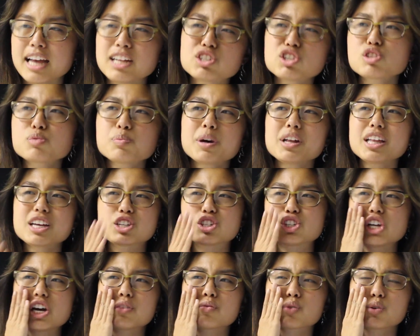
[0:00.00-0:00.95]
And just by,
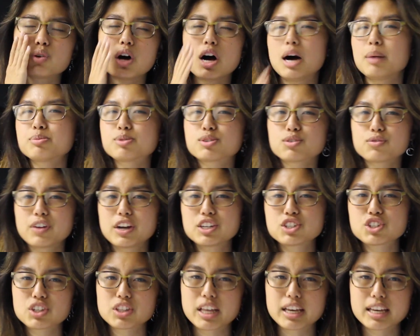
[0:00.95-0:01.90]
general
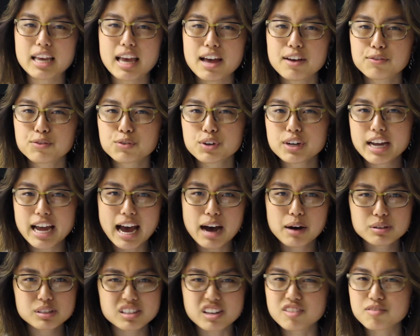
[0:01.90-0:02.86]
observation, every
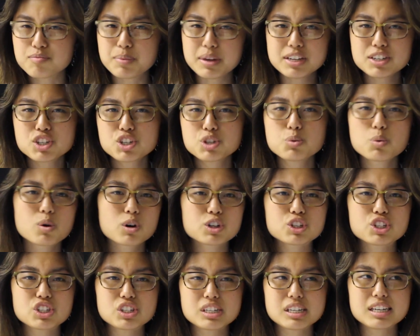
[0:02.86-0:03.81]
house I've been to or
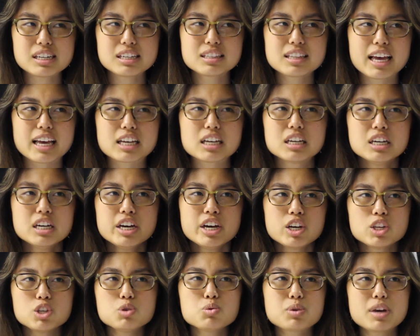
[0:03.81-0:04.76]
seen,
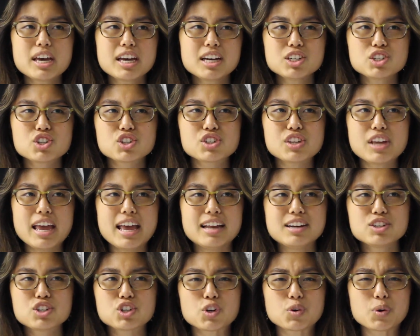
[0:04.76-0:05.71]
you can't just
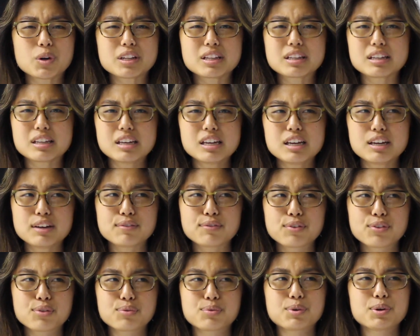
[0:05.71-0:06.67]
enter and leave
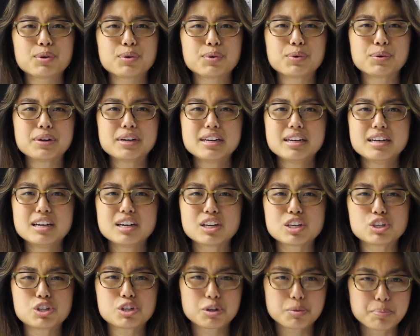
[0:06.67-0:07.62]
through
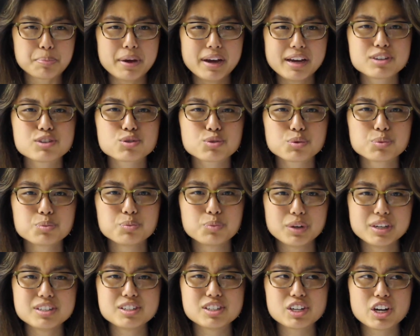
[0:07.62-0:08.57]
your bedroom
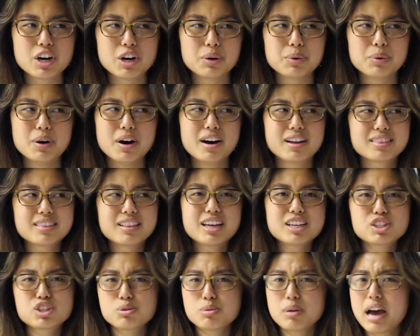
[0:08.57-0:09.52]
window
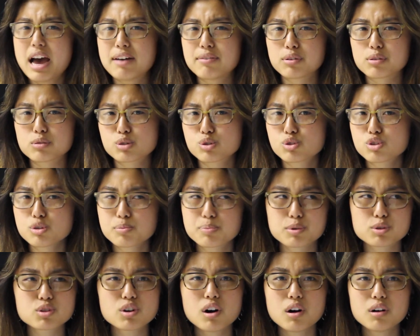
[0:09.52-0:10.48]
unless you have a
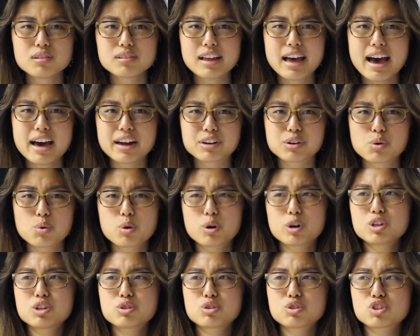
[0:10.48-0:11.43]
super tall ladder
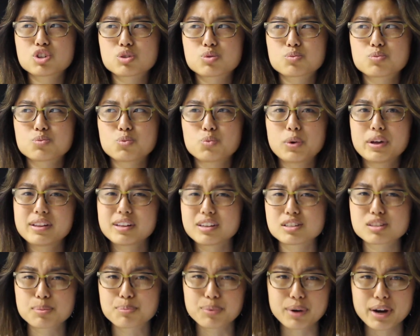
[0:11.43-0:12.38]
or you're just willing
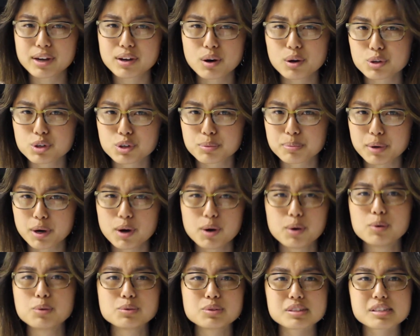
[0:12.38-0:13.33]
to break all your
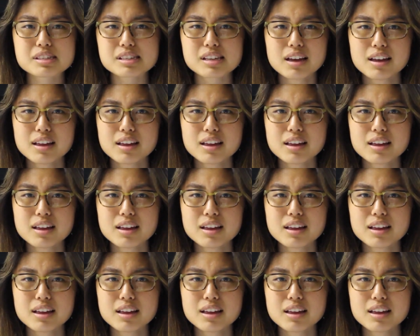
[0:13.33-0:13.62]
bones.